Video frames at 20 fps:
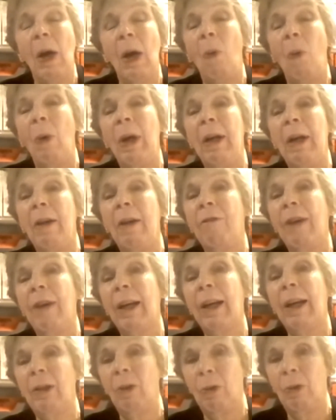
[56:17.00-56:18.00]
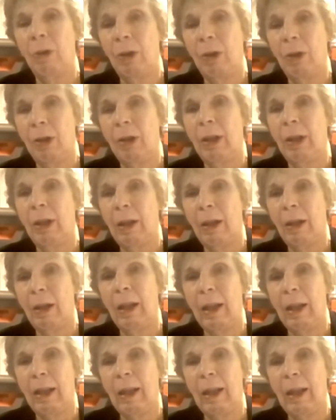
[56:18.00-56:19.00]
When in fact, the
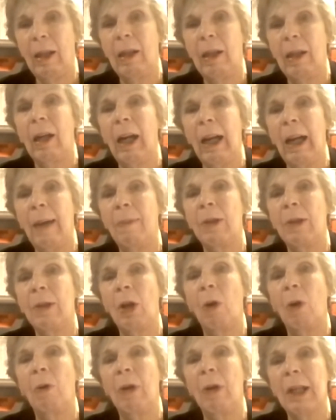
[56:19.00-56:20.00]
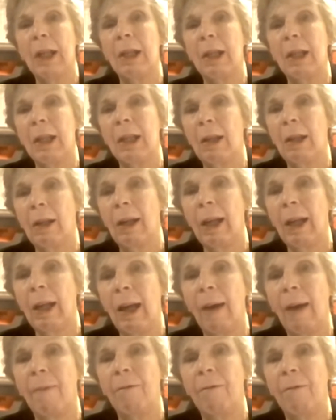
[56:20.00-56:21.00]
claims don't necessarily
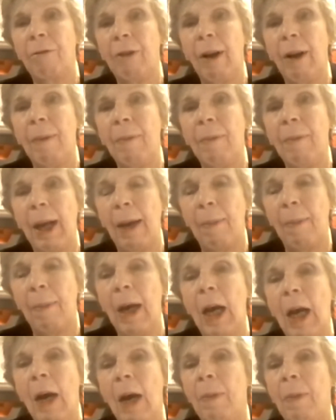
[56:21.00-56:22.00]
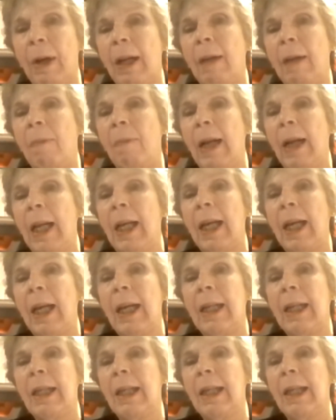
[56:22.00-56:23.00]
come from them. But in many
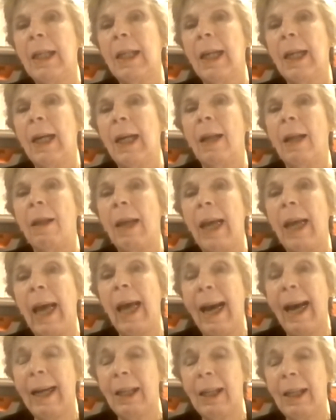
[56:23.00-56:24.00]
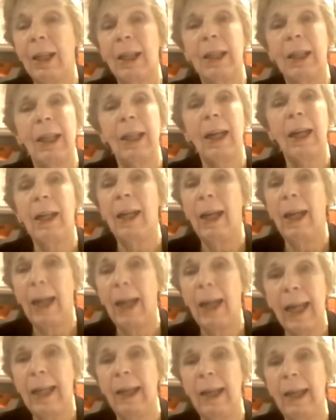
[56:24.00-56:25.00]
cases, they act exactly
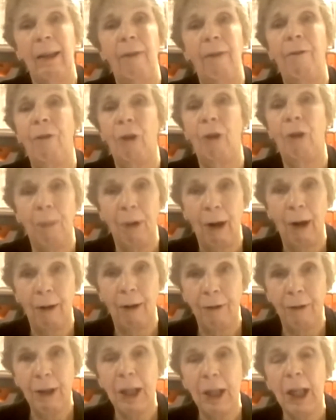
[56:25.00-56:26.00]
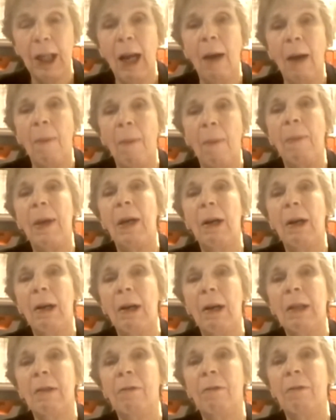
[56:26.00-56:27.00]
like the for-profits
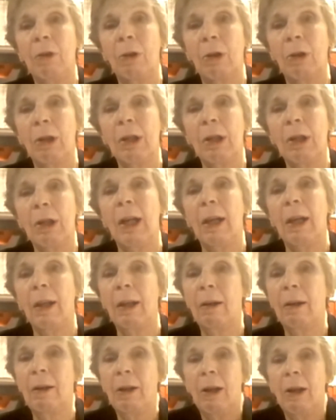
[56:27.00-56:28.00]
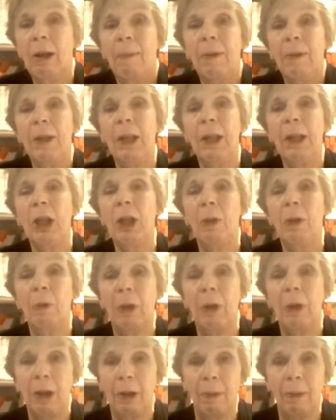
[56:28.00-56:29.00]
because, of course, they're in competition
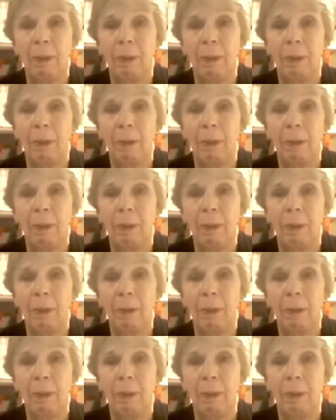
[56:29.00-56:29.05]
with them.